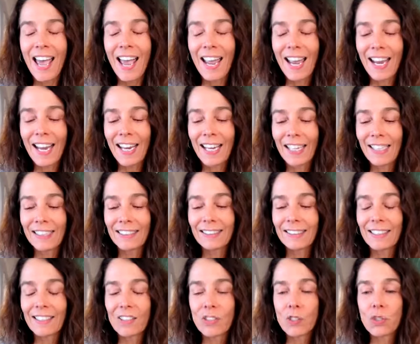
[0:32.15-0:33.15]

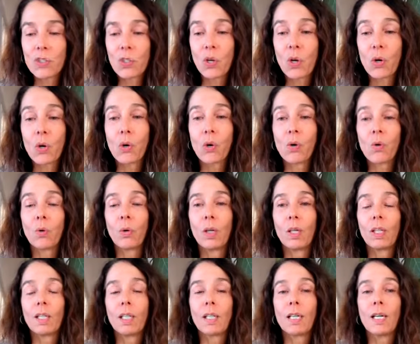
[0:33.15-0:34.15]
And
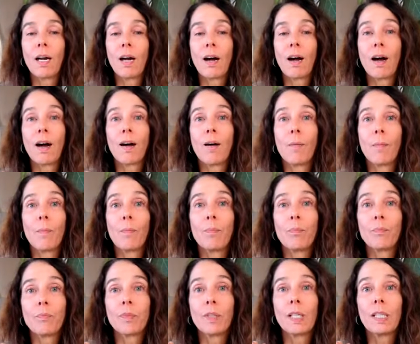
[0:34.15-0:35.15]
so
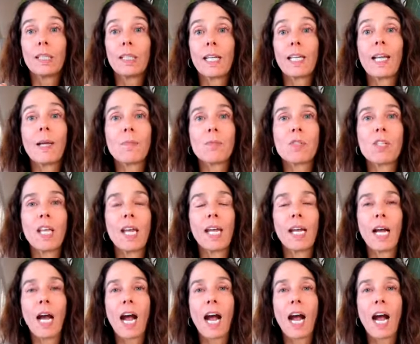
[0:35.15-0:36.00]
they kept saying,